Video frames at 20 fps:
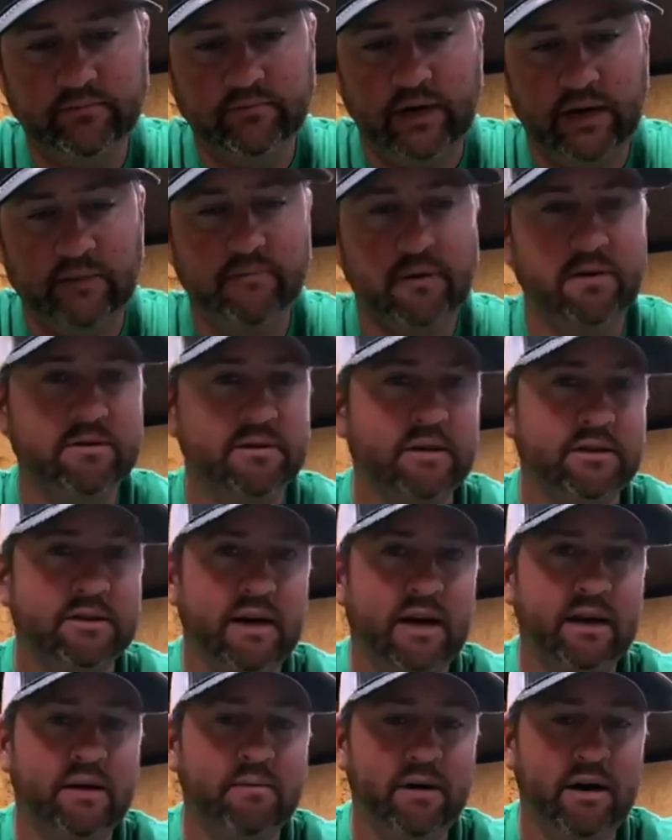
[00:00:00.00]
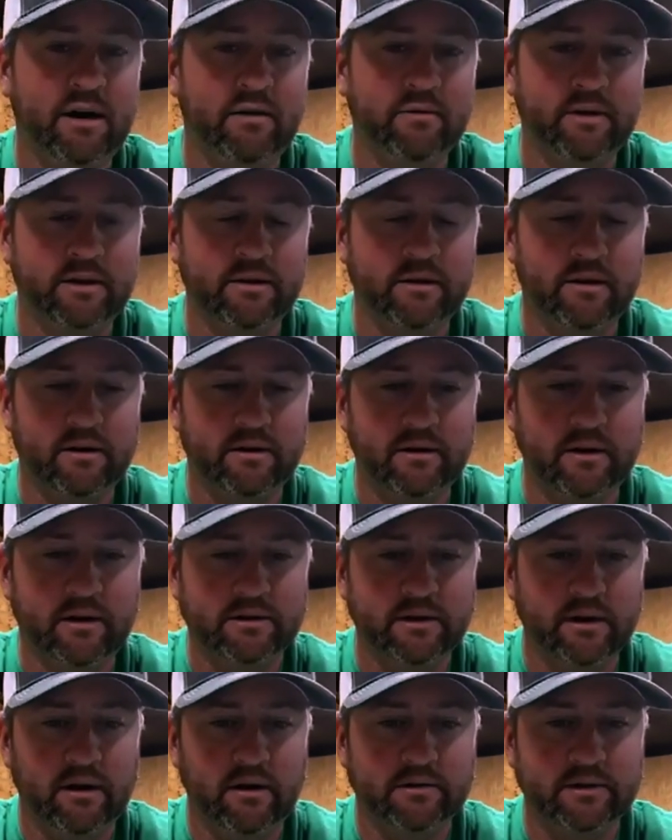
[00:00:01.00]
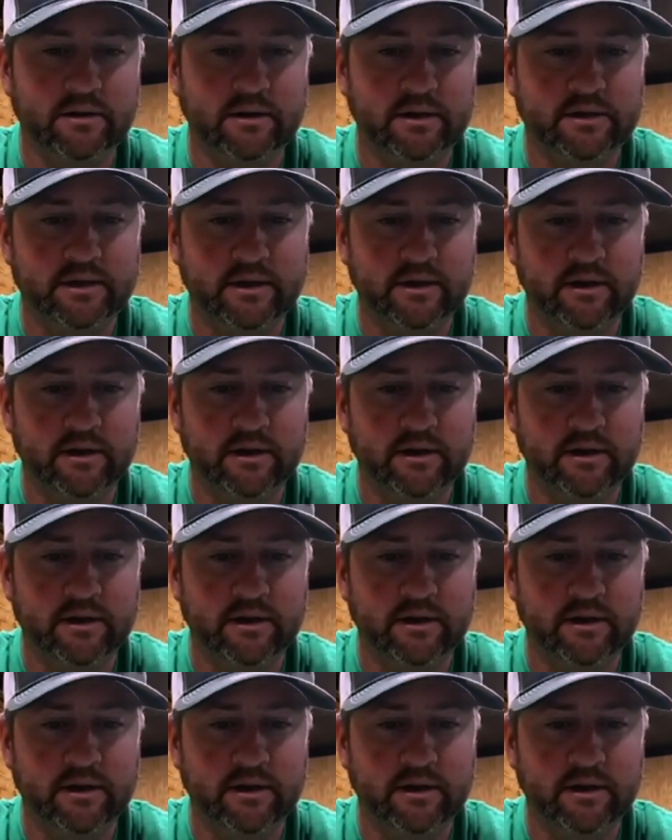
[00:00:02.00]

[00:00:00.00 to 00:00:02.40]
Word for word: I'm most excited about that Lunker Hunt's launching this